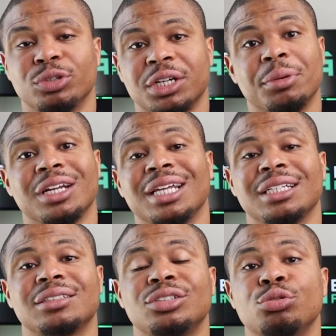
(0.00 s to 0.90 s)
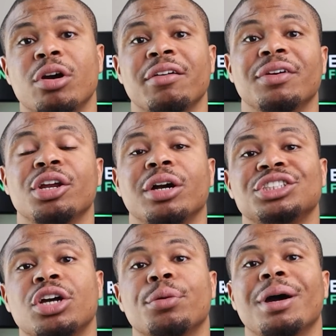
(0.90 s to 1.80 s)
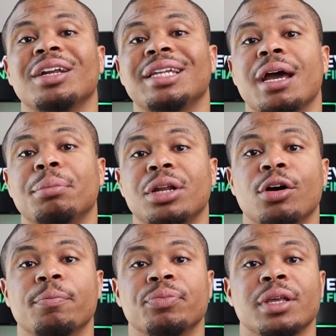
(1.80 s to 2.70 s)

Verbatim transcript: which I'm going to link to a video I shot about it down below.